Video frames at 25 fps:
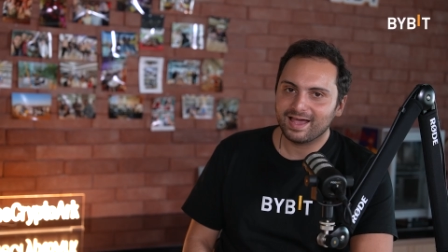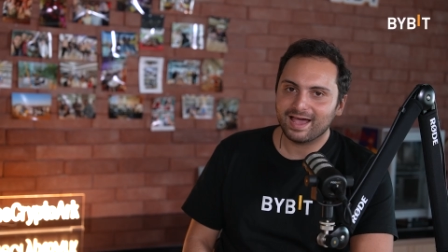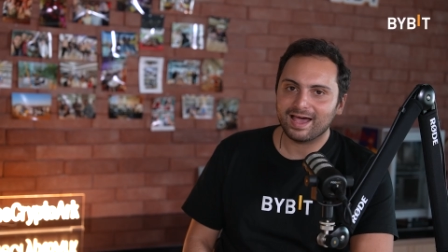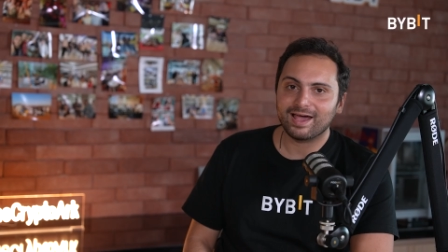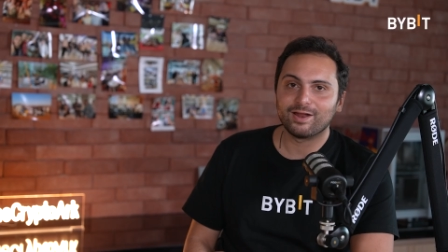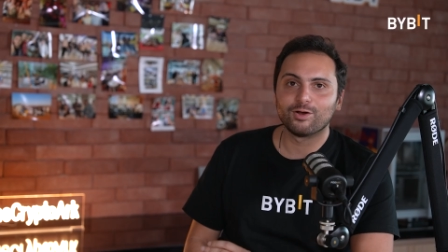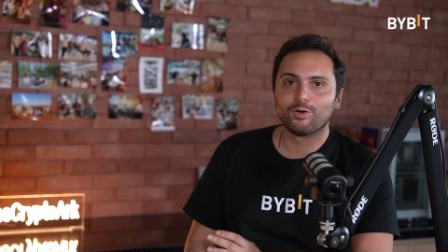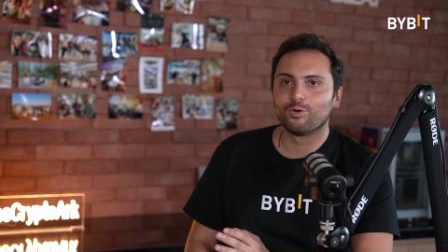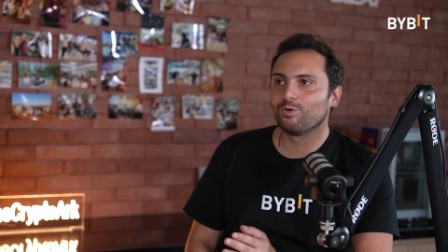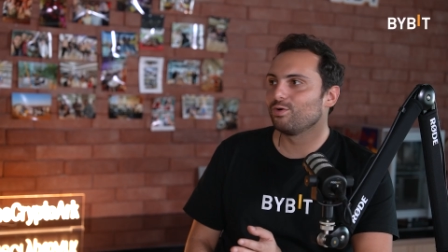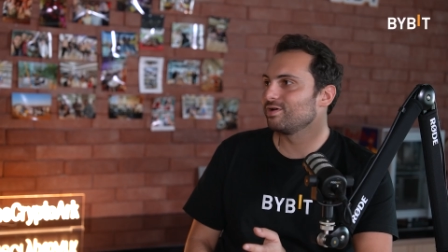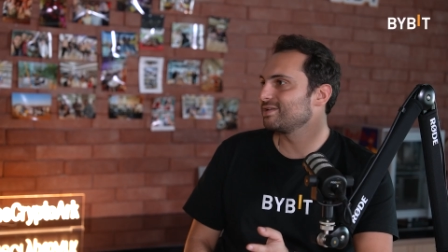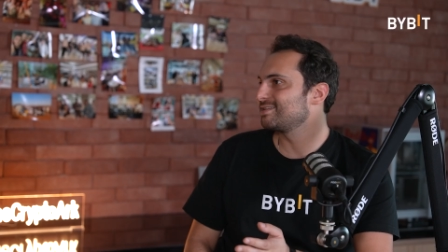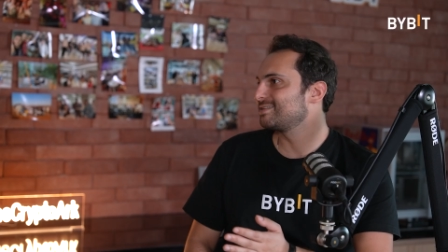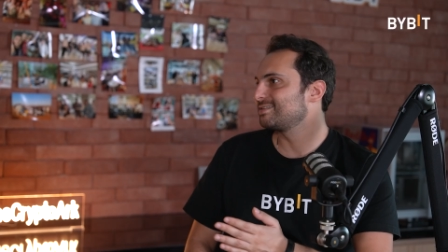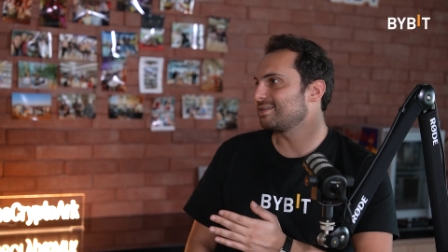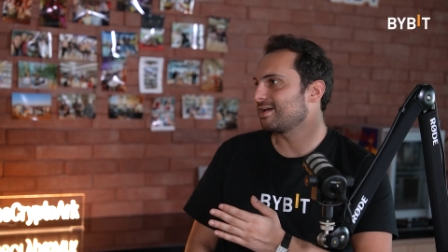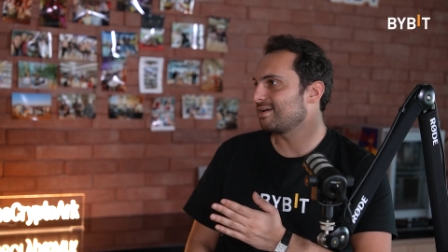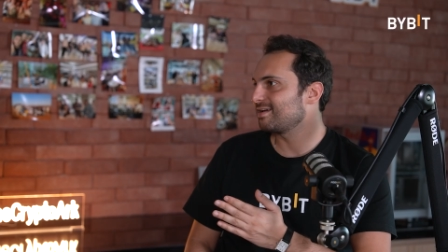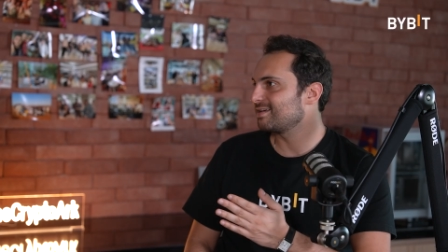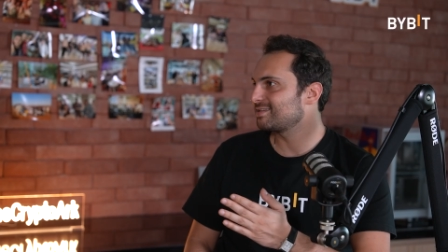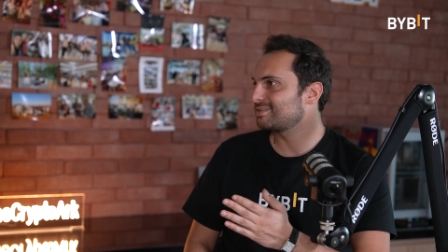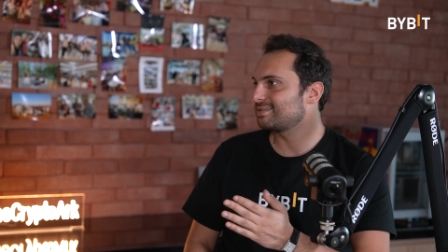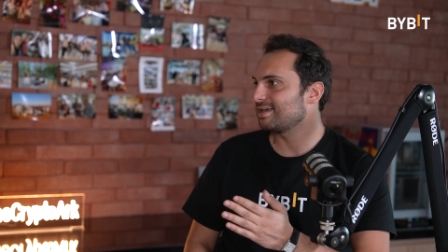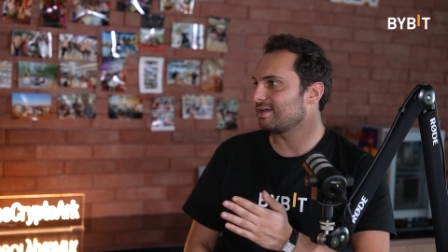and always
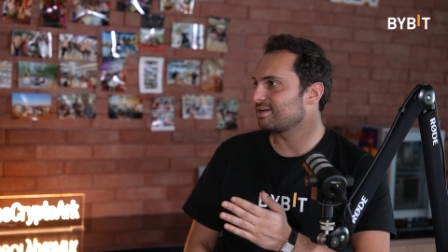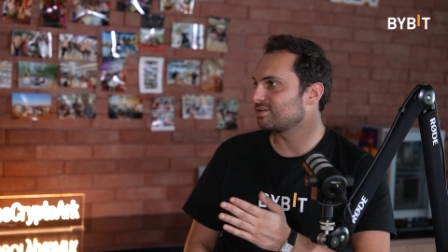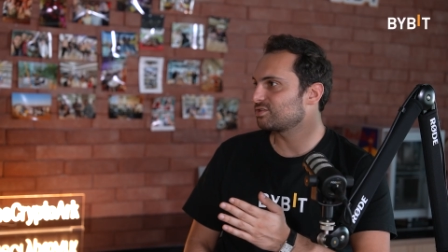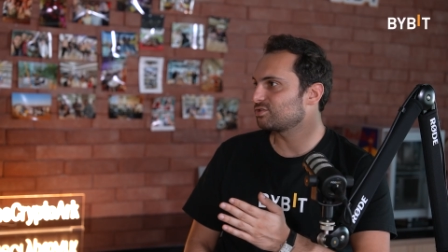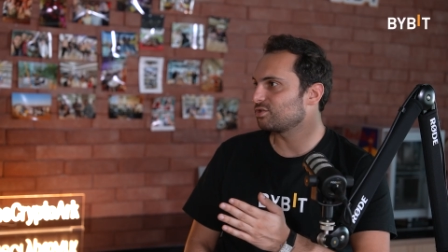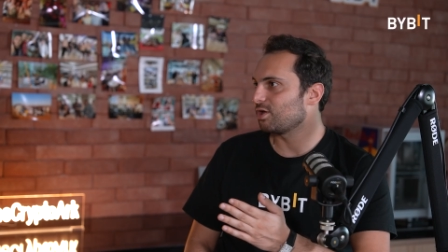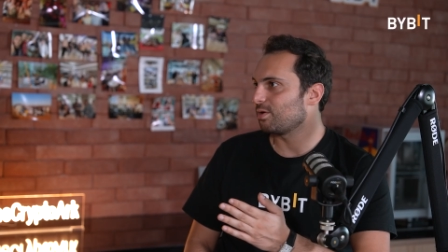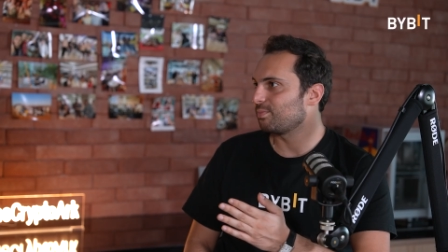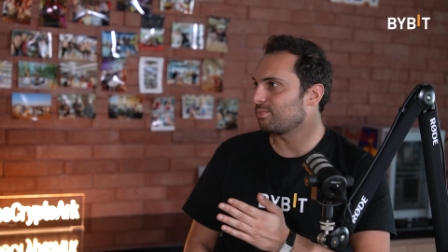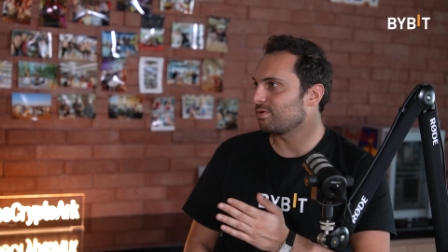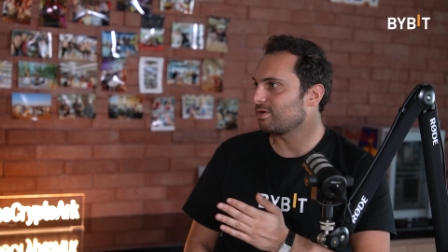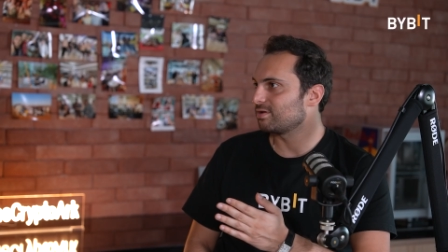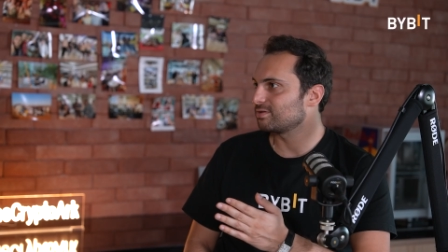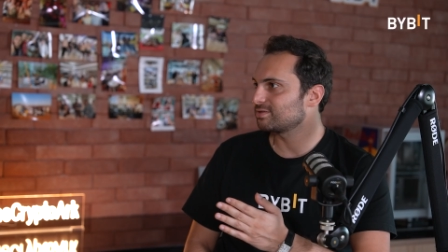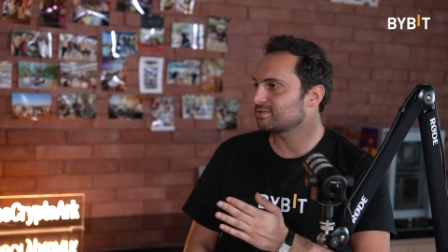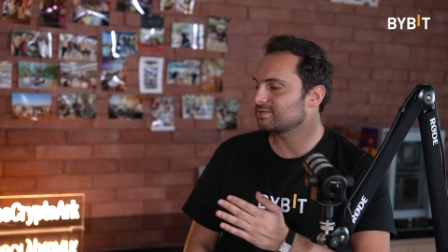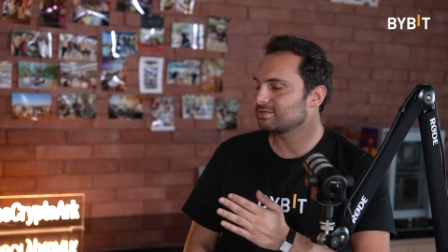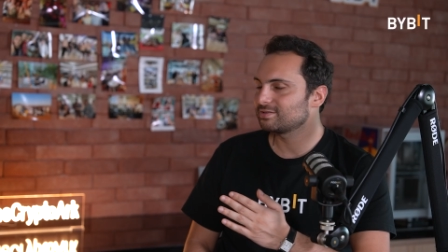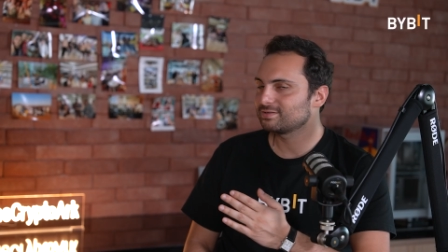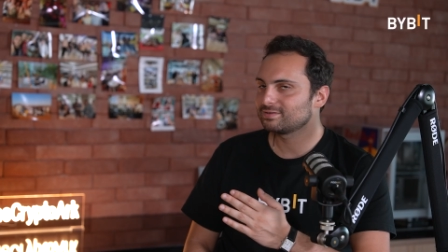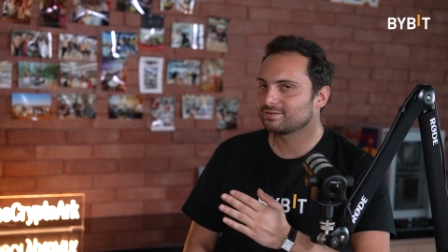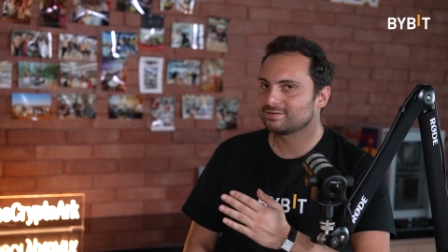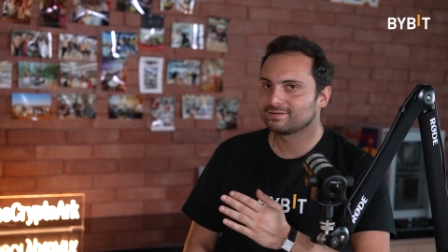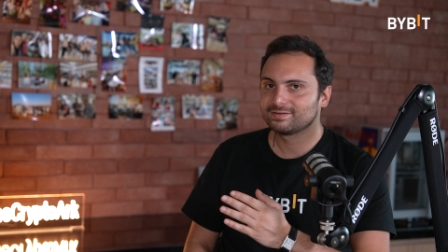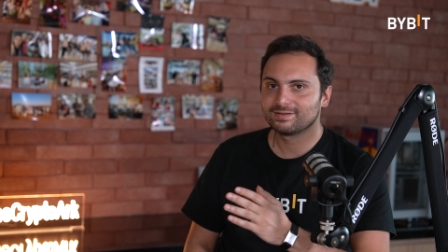set a stop loss.
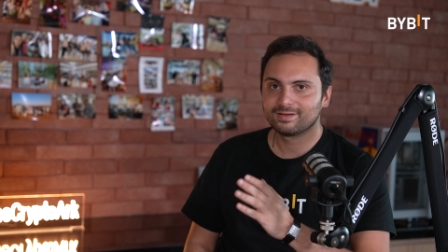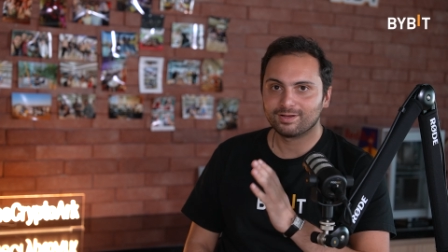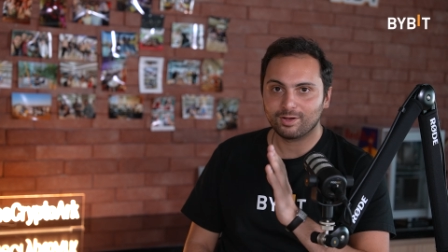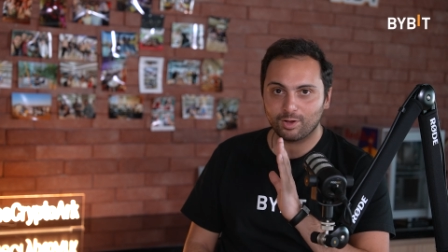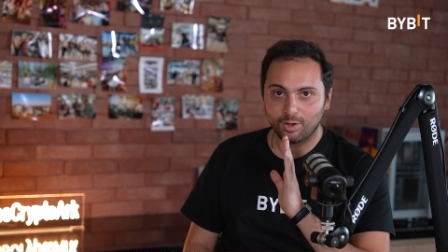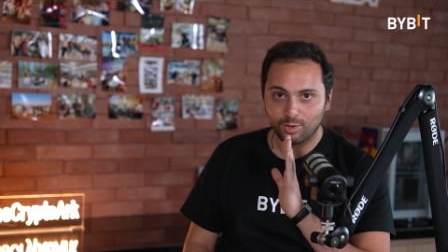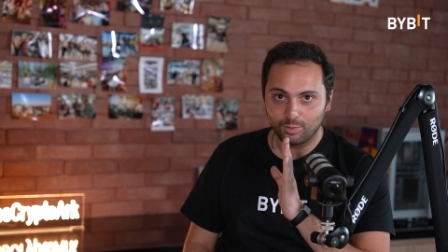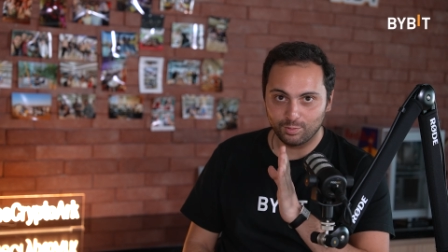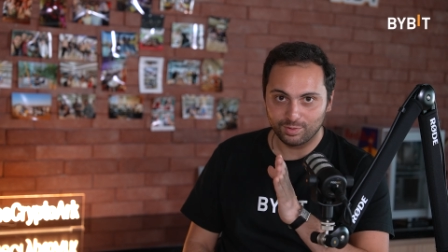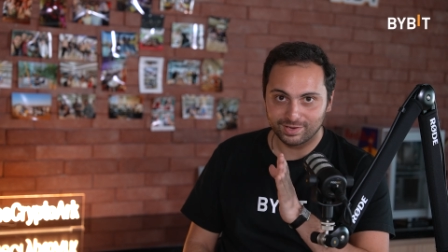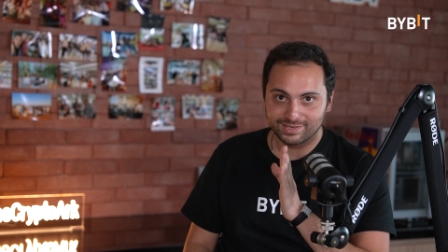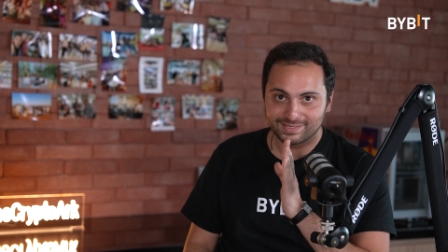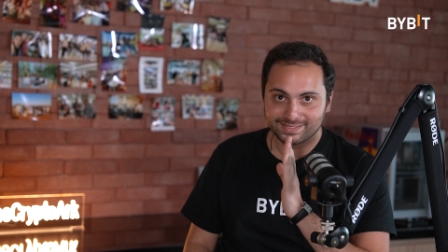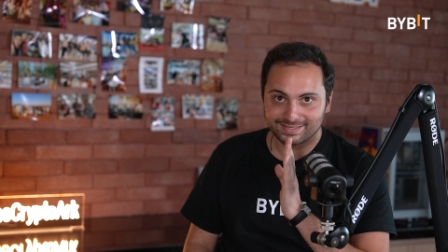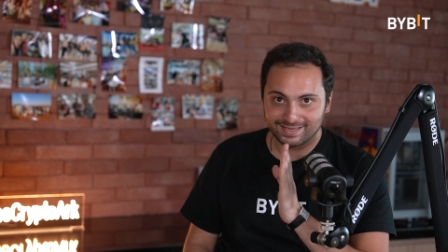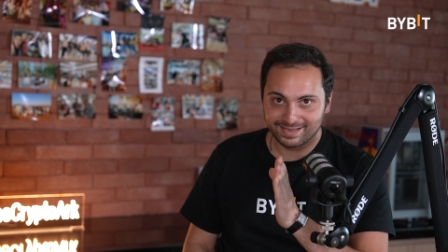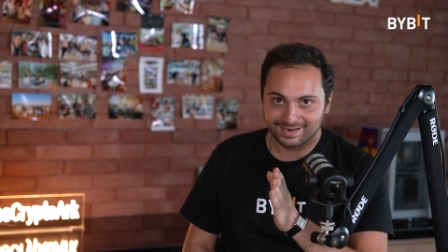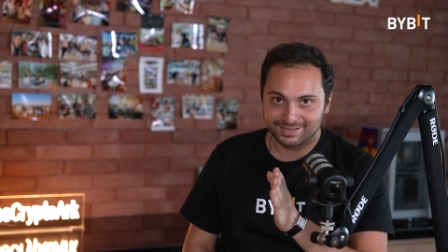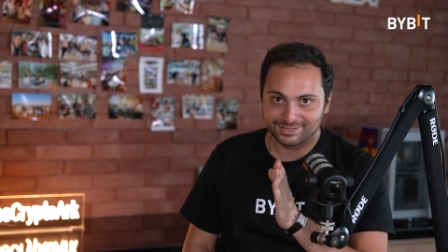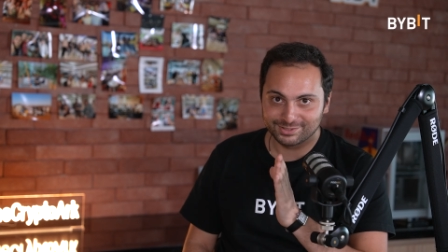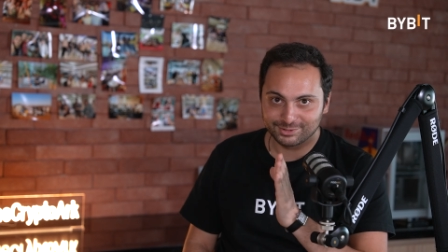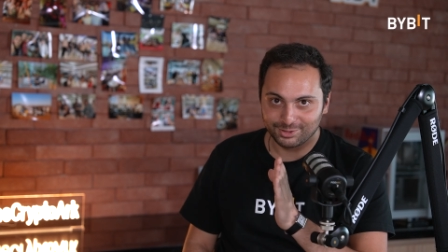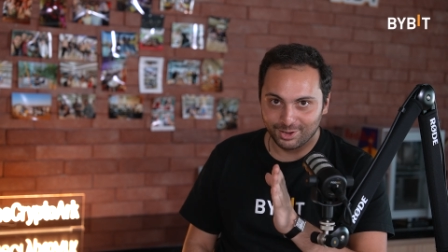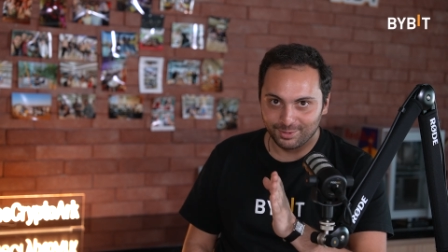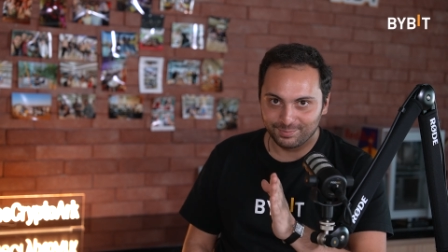Always set a
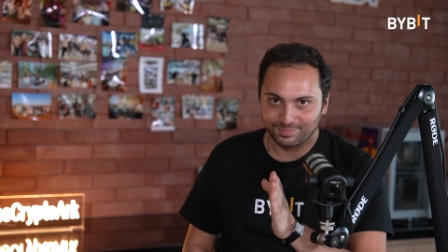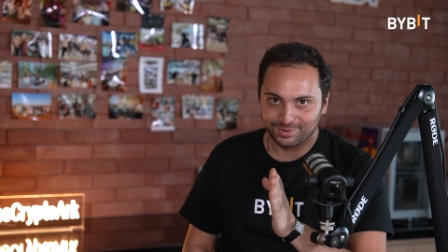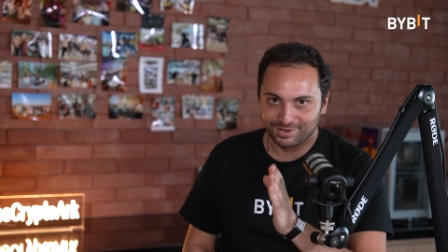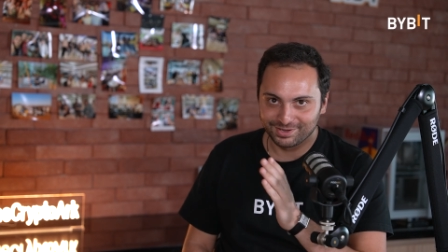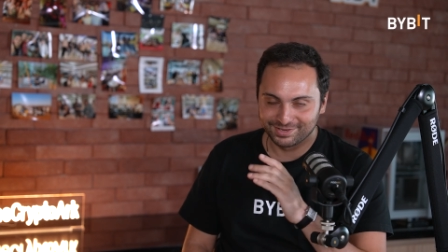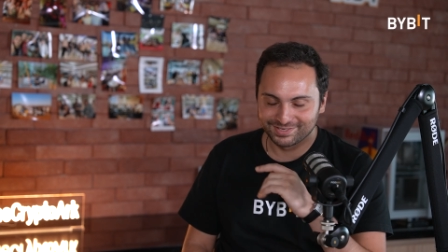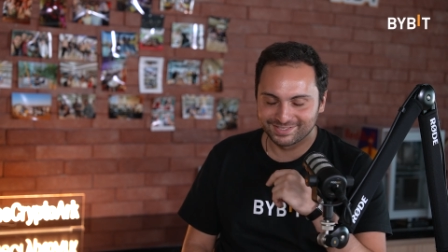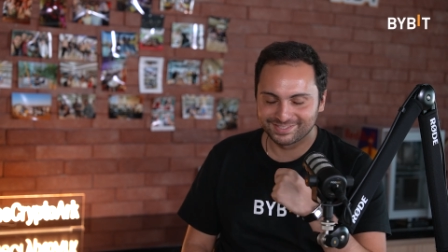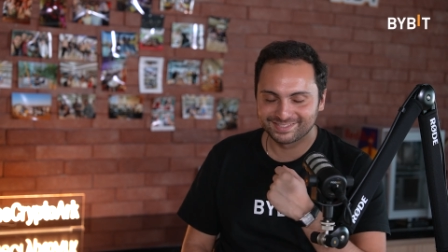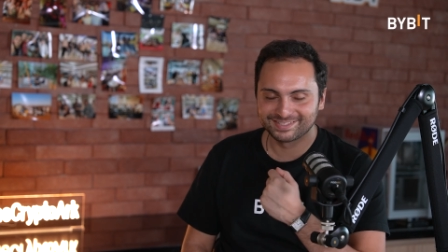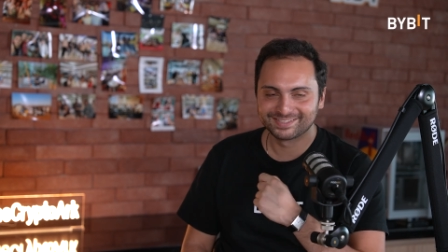stop loss.